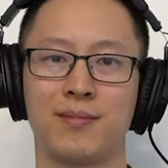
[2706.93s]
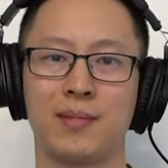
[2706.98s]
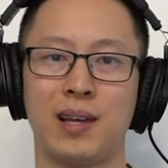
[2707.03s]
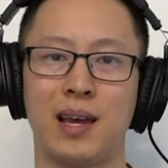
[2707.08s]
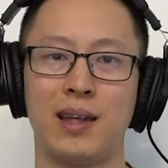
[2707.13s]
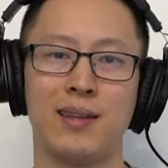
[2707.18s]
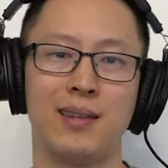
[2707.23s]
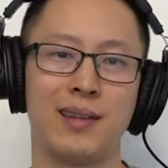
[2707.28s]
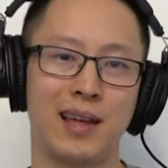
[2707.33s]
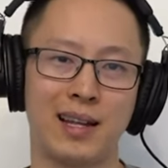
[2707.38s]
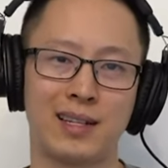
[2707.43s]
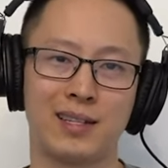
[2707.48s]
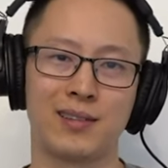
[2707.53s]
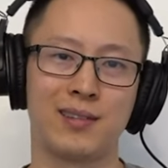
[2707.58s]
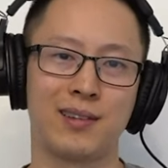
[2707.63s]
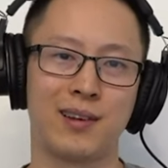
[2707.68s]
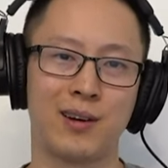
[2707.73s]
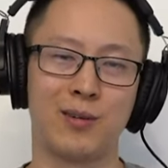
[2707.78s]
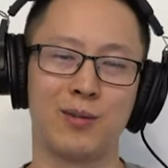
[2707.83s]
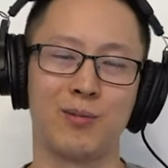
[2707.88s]
And that's,
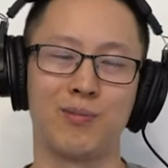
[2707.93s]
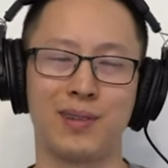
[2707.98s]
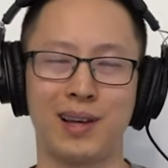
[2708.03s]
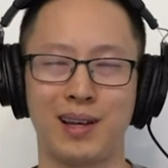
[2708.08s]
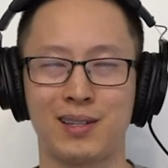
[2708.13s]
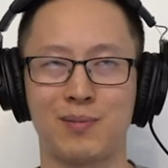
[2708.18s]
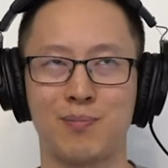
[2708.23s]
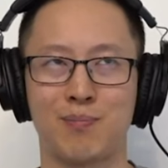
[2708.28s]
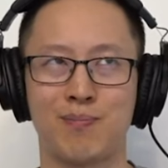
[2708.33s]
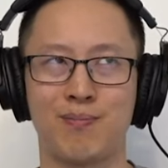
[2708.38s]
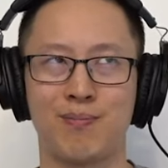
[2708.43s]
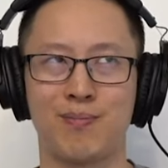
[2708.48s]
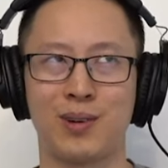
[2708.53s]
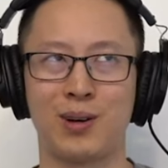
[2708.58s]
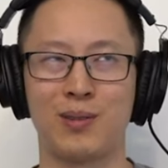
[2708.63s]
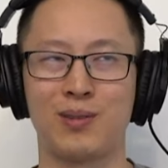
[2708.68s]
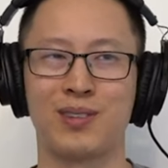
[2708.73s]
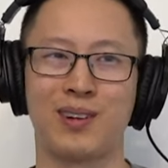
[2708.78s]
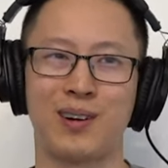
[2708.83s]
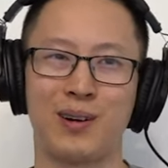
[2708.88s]
oh, that's,
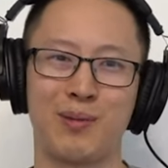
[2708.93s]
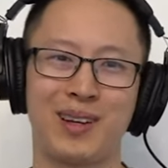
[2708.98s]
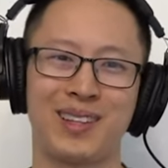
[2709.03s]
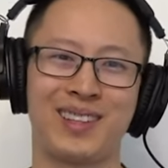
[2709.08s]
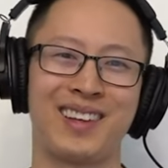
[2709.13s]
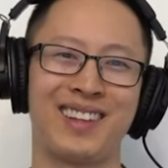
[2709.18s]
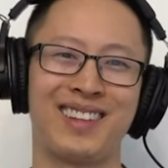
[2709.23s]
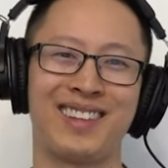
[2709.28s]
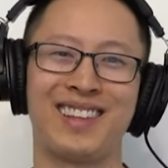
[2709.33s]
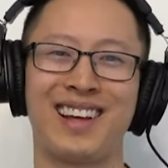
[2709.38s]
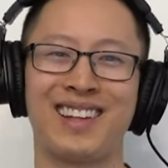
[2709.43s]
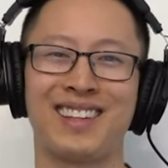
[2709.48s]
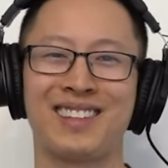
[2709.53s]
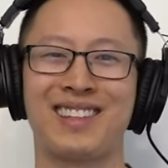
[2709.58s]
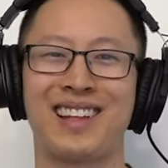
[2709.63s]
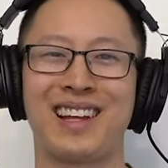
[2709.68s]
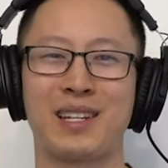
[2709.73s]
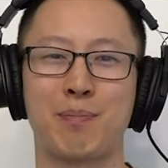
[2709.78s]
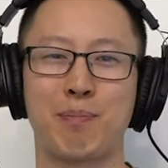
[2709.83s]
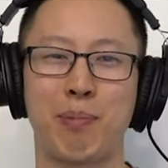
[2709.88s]
oh, sorry about that. That's,
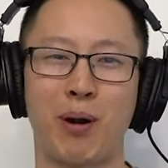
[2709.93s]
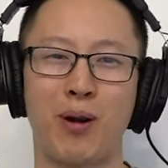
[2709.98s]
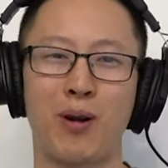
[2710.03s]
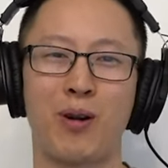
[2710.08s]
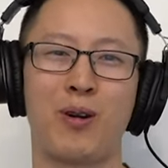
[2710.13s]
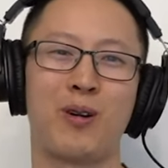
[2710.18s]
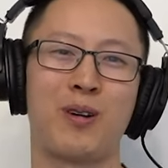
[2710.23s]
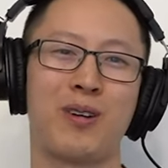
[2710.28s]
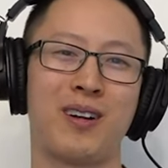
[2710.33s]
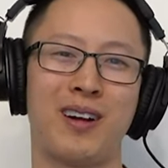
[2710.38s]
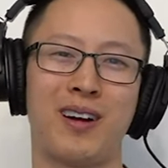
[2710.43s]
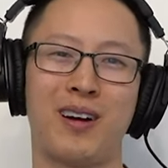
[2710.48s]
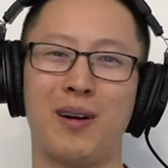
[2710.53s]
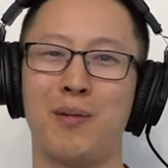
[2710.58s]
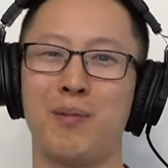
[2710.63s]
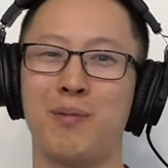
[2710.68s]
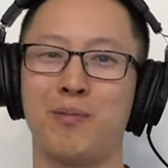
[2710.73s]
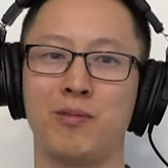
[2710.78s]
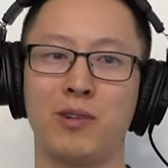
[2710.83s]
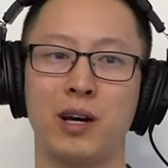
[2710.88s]
that's per
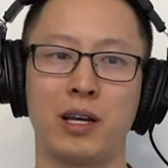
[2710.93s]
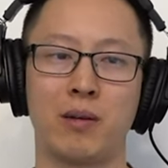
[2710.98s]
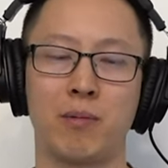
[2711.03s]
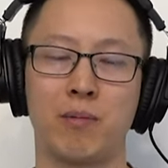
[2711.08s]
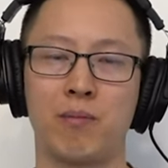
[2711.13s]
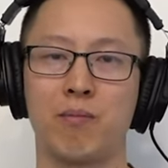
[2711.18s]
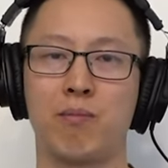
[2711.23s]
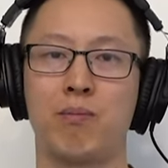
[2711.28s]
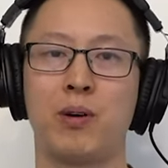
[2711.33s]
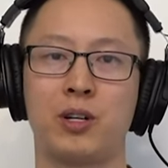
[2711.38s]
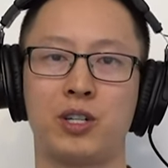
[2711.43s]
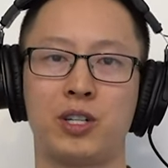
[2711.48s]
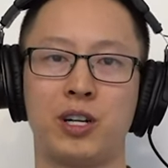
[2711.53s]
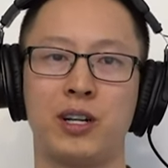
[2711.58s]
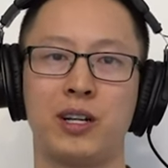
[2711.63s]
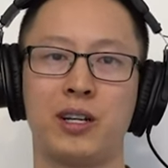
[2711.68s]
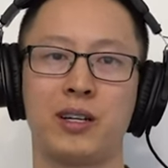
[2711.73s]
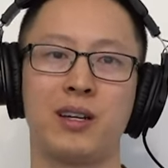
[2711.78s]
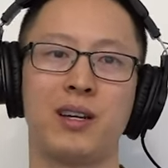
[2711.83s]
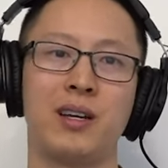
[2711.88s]
um, like
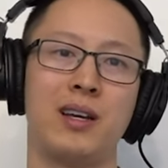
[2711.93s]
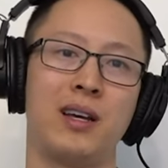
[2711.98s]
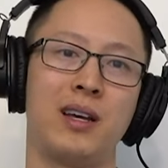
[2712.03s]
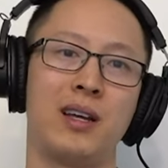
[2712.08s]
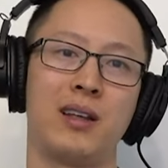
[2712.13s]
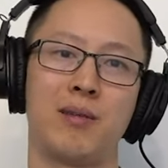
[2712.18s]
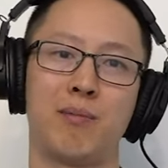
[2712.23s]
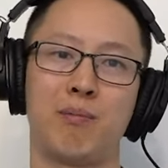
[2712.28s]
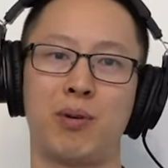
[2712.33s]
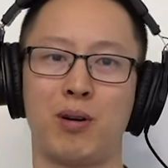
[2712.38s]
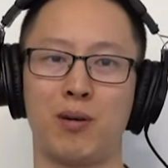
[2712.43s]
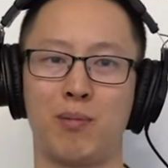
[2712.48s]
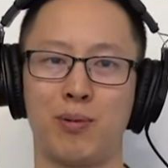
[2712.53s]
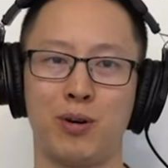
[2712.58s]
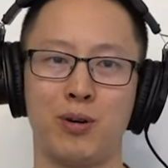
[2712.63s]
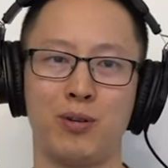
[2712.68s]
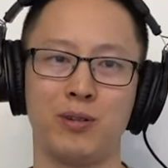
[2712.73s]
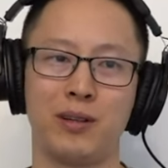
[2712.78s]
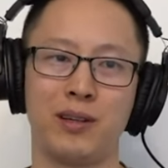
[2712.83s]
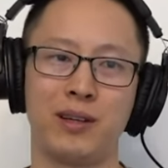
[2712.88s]
pushing, per
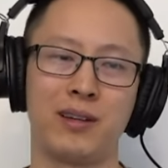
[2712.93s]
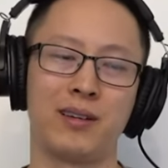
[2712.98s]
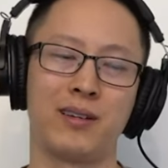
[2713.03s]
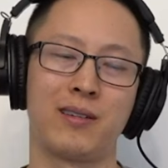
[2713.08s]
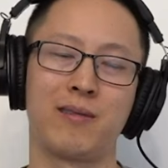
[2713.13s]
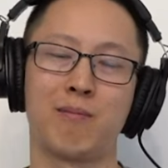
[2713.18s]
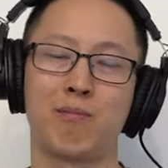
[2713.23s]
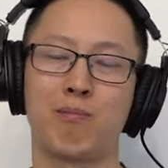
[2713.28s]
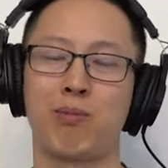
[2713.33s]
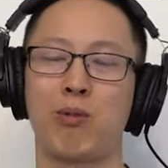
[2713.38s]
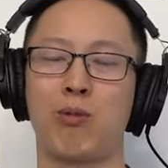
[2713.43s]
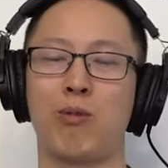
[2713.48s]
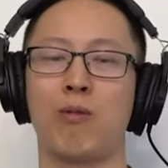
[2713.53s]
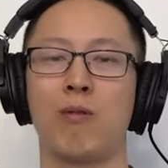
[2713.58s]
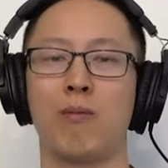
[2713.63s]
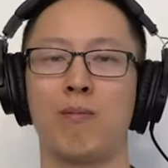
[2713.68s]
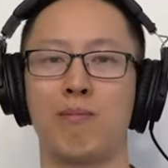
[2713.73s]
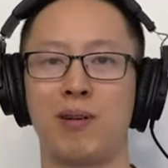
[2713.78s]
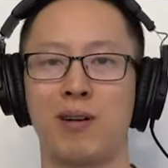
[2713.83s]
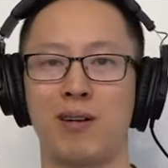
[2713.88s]
pulling, per,
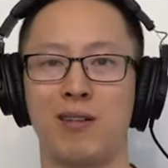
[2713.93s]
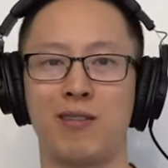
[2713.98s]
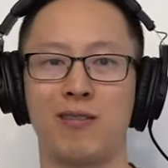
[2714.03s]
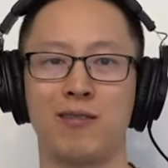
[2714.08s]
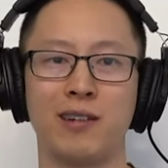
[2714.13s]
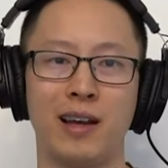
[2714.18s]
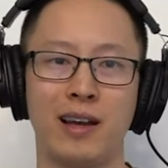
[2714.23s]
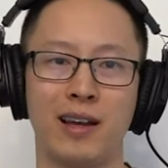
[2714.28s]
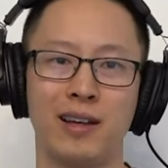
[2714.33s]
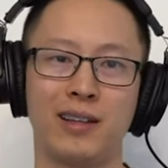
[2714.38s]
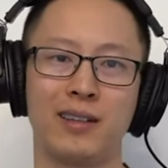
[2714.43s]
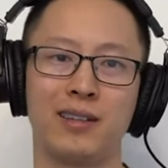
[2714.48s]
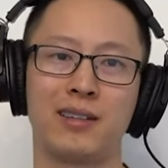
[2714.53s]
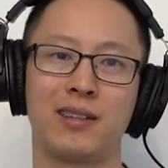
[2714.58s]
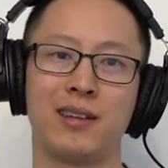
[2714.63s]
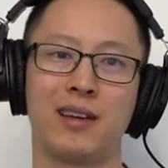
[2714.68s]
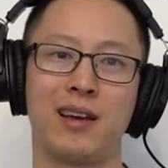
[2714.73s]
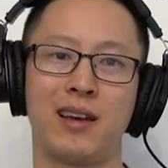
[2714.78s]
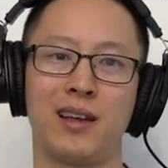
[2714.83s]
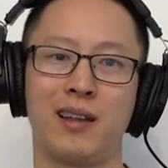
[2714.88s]
per legs,
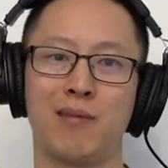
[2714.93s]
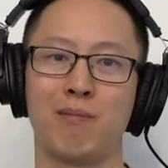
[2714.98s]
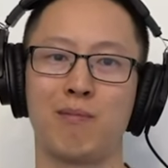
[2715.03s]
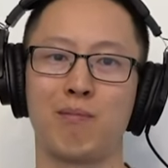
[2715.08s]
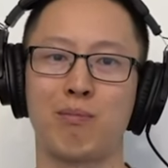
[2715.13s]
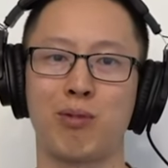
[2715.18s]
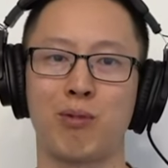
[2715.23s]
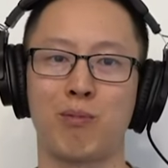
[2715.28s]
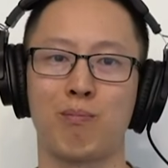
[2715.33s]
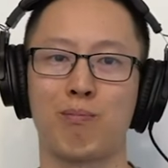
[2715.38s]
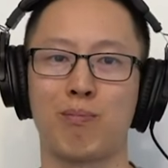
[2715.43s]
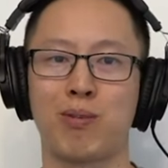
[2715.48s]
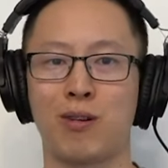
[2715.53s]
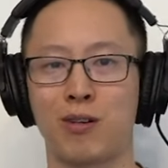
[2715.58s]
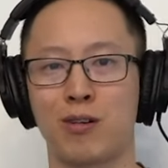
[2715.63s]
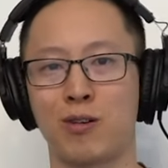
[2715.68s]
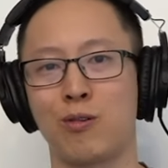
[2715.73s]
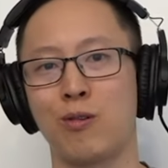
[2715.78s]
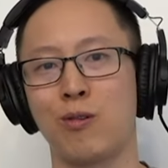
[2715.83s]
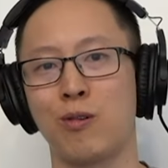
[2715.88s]
and per
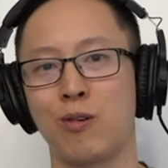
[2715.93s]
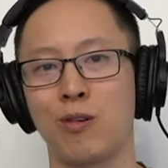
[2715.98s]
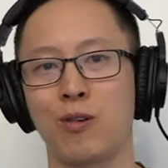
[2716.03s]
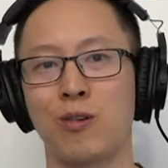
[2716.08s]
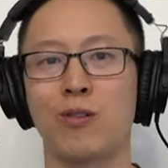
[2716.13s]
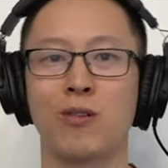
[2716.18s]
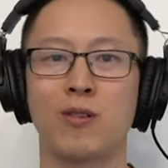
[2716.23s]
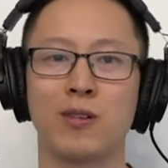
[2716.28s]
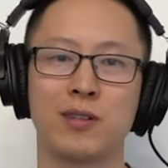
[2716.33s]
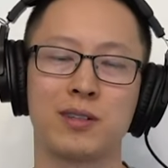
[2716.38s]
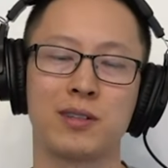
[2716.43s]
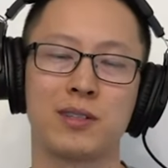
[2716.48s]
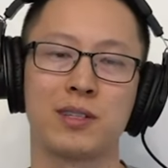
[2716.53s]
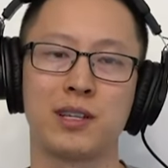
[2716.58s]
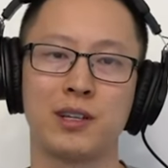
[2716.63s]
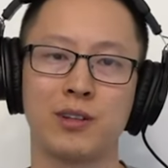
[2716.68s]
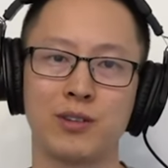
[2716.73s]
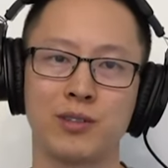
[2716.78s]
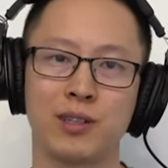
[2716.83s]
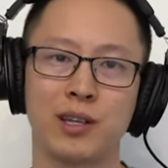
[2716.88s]
core or
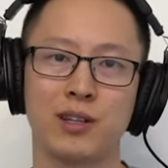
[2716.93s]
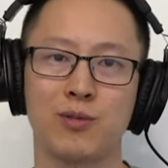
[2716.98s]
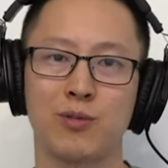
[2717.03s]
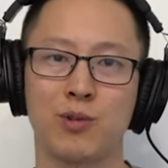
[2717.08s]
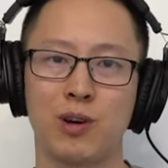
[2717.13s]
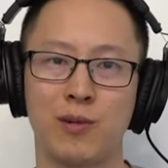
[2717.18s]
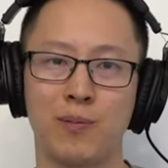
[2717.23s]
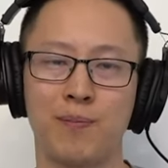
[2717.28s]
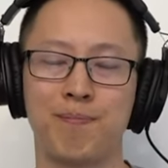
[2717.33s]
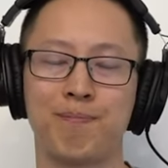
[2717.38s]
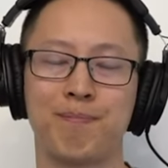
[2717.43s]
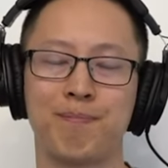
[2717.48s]
skills as well.